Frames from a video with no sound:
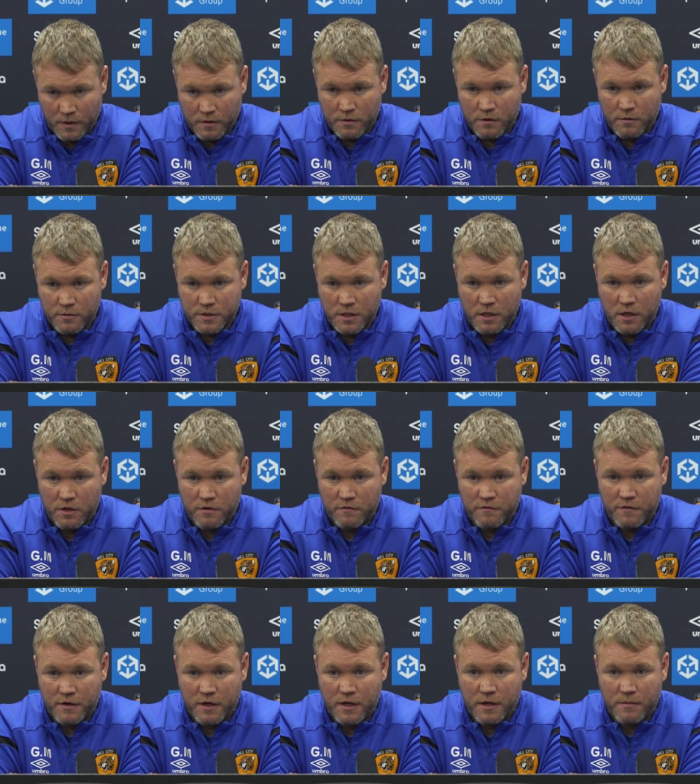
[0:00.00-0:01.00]
There was a lot
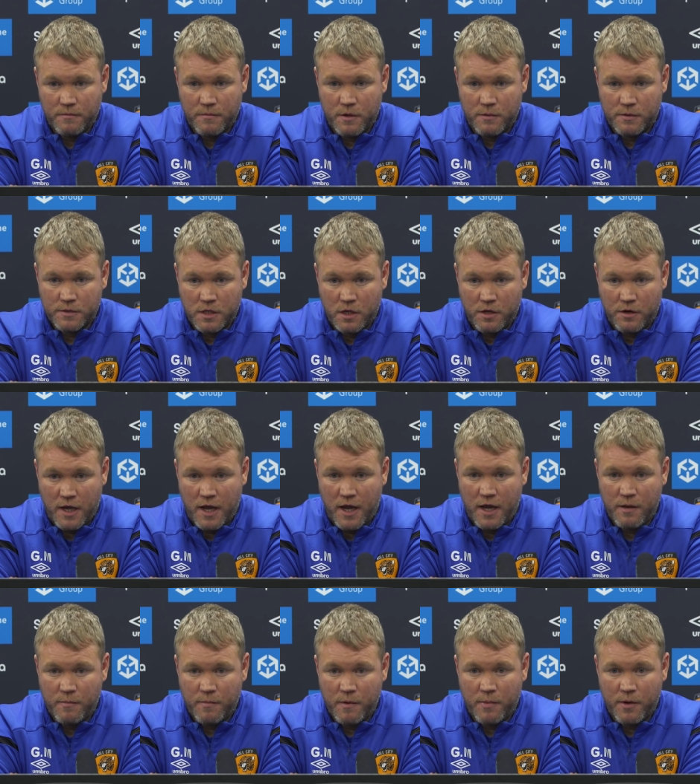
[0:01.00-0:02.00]
of
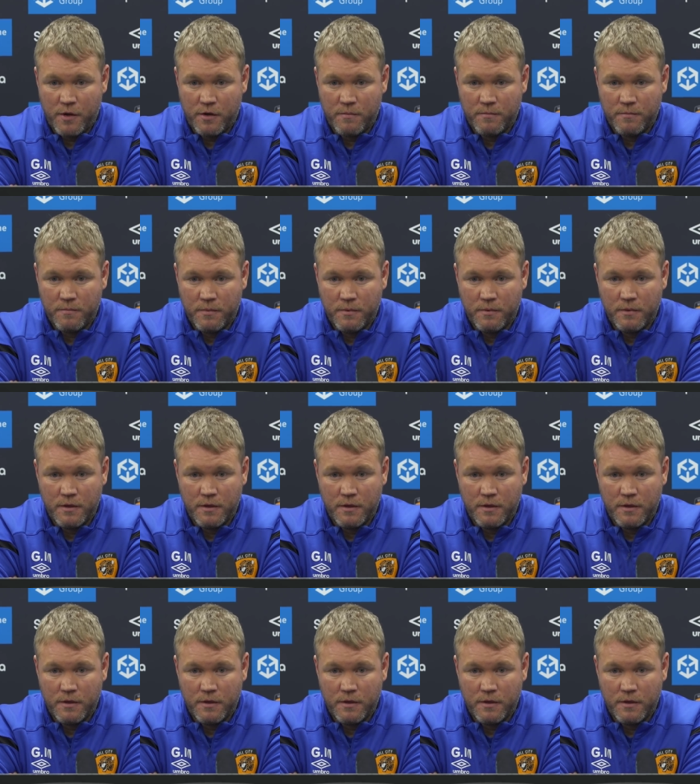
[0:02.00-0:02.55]
hype about him,